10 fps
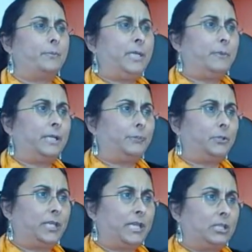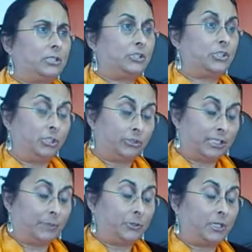children
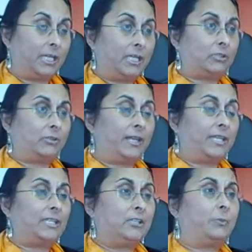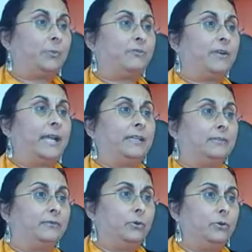up to the age of 18 are
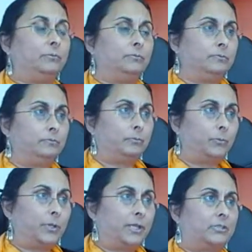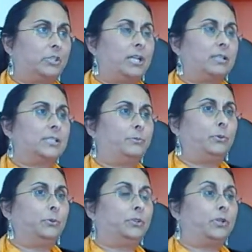provided for with a child
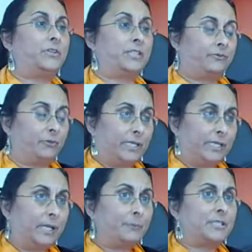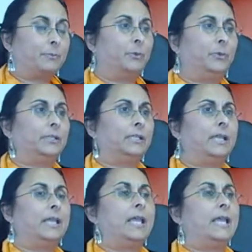support grant. This is for income support,
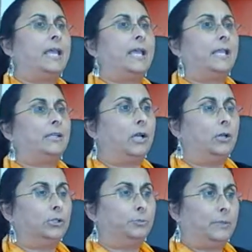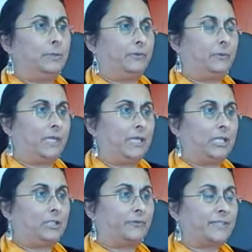and old people from the
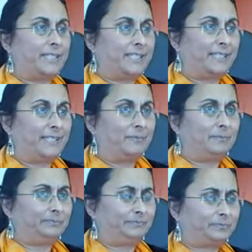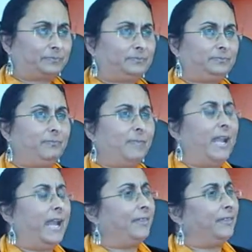age of 60.
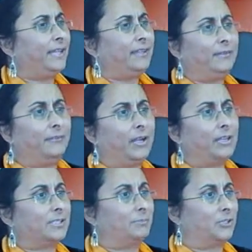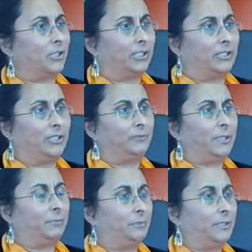And then the vast majority of
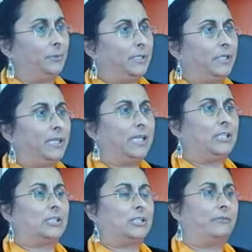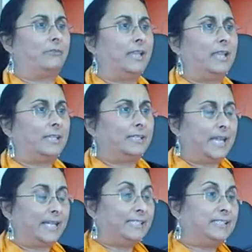people between the ages of
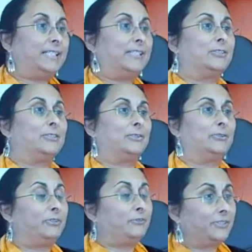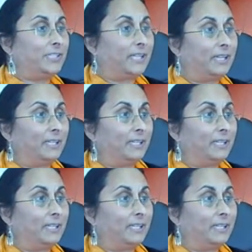19 to 59